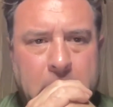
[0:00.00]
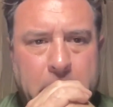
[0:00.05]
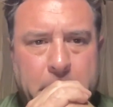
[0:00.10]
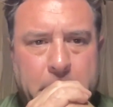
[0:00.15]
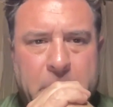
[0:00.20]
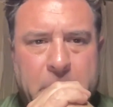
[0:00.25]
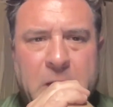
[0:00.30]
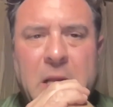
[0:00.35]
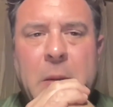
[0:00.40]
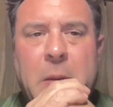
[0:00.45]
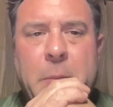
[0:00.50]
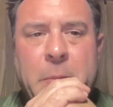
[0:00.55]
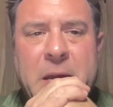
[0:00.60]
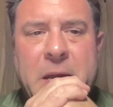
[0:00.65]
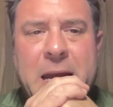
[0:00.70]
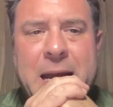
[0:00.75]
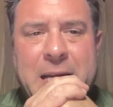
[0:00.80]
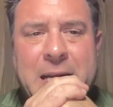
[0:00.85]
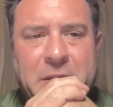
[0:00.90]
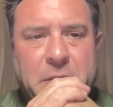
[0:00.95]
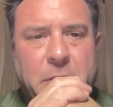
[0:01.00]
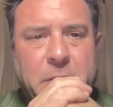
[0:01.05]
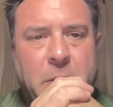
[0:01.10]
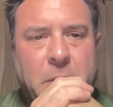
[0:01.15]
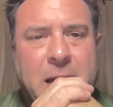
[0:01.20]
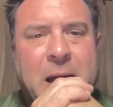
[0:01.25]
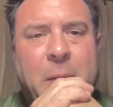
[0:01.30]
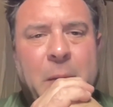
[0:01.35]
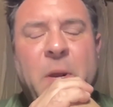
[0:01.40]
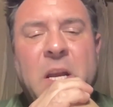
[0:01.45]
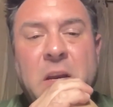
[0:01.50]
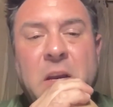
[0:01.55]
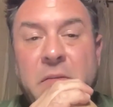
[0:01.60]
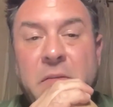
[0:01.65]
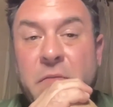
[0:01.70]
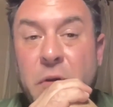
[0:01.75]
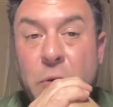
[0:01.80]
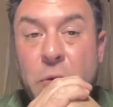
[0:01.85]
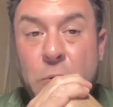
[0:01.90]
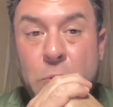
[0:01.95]
But let me ask you, how many
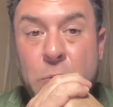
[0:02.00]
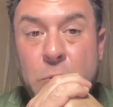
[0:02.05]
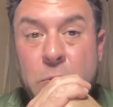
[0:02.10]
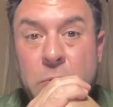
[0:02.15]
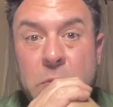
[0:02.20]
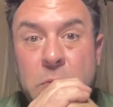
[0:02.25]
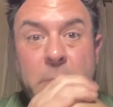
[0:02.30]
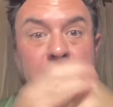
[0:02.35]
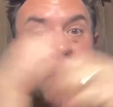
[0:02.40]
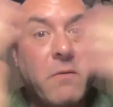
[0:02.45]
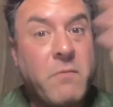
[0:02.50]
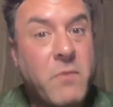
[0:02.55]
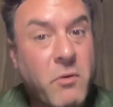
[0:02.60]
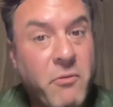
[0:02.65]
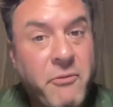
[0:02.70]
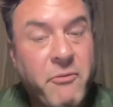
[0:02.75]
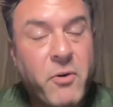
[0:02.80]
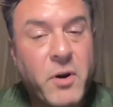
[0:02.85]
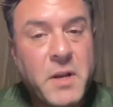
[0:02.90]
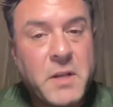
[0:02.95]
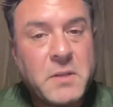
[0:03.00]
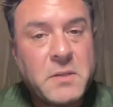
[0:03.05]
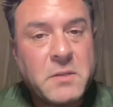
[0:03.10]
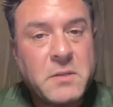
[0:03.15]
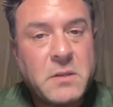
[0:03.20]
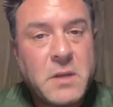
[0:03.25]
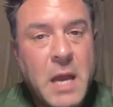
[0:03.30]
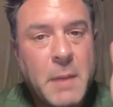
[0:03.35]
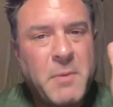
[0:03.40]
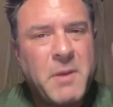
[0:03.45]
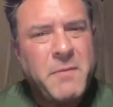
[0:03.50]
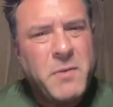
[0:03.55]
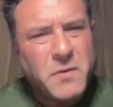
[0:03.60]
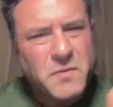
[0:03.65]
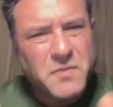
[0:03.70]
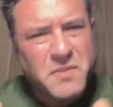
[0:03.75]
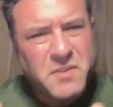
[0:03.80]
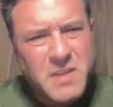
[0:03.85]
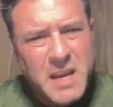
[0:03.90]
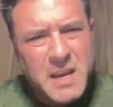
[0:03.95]
of your friends, how many of you
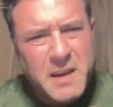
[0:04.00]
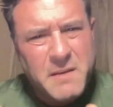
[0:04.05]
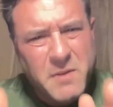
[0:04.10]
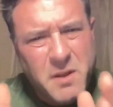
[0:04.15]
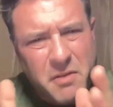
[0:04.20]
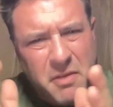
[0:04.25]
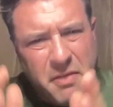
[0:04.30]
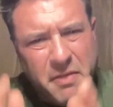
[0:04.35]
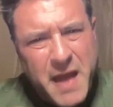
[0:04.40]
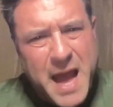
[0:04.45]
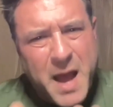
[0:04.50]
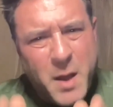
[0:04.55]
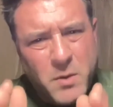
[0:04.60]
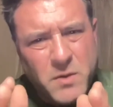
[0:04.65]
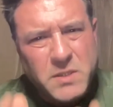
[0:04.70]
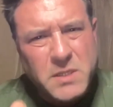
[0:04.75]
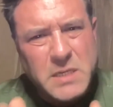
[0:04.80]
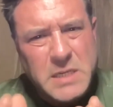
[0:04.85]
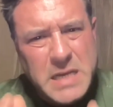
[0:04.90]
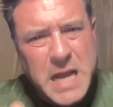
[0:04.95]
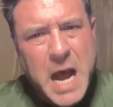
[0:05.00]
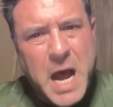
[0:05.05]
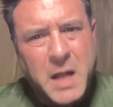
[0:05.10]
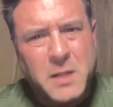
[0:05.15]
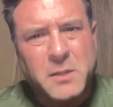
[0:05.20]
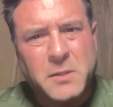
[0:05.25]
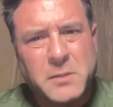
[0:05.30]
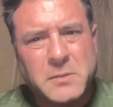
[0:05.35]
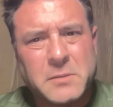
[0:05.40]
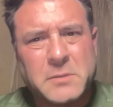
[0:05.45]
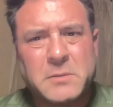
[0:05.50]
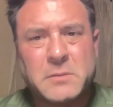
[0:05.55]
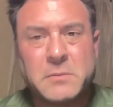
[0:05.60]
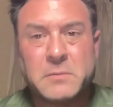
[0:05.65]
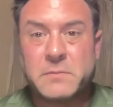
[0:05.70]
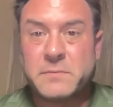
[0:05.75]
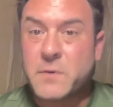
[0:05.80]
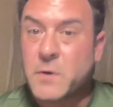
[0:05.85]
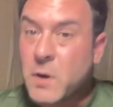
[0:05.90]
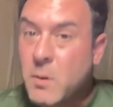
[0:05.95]
have saved $1,000
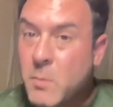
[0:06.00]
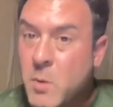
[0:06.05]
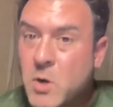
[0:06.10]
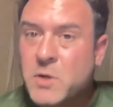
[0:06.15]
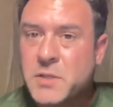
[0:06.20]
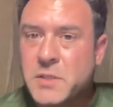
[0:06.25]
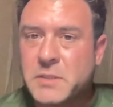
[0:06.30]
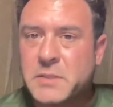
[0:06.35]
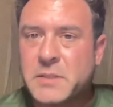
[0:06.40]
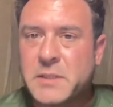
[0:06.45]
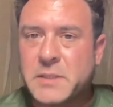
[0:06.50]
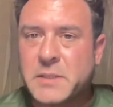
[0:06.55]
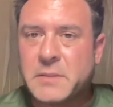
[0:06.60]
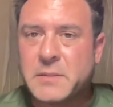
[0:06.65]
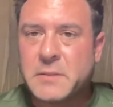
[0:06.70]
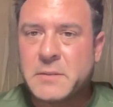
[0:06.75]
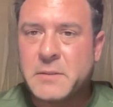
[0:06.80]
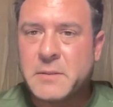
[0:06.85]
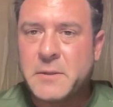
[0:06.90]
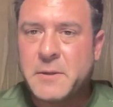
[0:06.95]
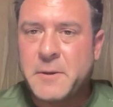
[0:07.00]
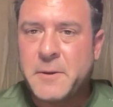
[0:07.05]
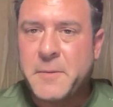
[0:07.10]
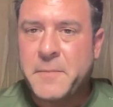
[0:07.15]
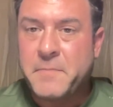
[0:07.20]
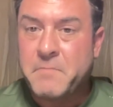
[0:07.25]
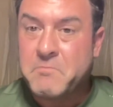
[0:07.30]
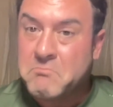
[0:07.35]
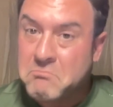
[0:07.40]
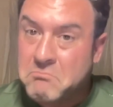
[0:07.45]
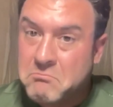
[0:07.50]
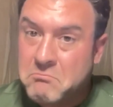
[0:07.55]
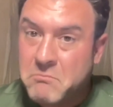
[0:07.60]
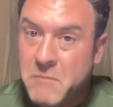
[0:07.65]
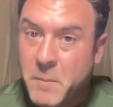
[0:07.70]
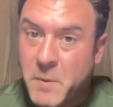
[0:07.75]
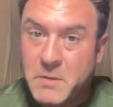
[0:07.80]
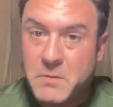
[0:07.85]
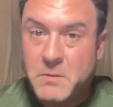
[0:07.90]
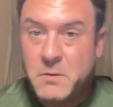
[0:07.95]
for emergencies?
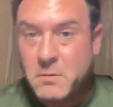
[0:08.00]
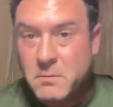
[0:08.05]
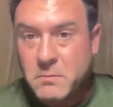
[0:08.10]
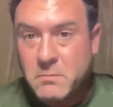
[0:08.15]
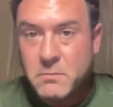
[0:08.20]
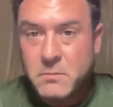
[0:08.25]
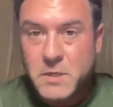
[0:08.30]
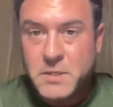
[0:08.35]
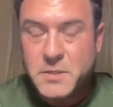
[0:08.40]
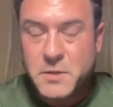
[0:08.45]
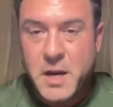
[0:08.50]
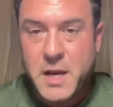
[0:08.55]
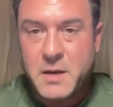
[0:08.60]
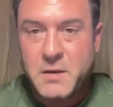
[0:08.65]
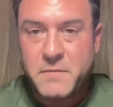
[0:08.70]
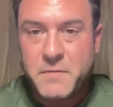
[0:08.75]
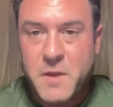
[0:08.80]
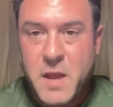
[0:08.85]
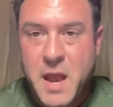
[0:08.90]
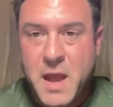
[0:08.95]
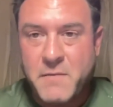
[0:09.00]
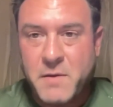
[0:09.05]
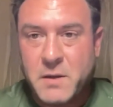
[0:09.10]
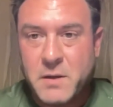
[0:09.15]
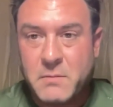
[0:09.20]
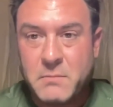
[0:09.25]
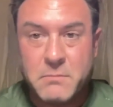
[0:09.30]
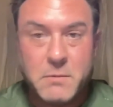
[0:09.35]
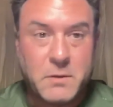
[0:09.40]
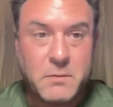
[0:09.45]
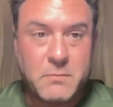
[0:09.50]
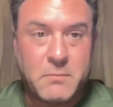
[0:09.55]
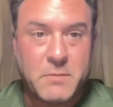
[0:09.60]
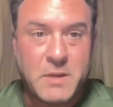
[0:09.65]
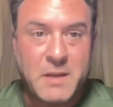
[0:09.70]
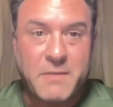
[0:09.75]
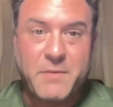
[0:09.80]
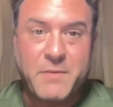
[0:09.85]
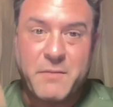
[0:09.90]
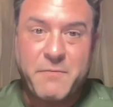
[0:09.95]
I mean, you know, raise your hand if you have it. But
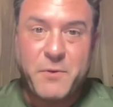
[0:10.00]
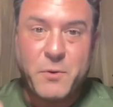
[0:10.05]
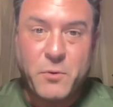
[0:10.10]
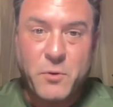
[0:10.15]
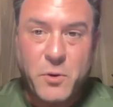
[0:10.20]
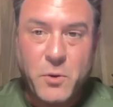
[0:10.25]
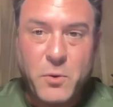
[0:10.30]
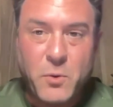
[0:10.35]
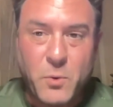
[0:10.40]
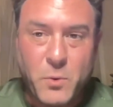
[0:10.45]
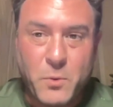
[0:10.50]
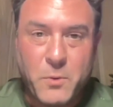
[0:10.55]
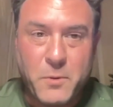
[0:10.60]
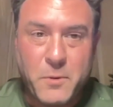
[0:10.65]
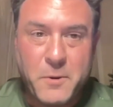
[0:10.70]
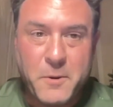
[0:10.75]
even if you do,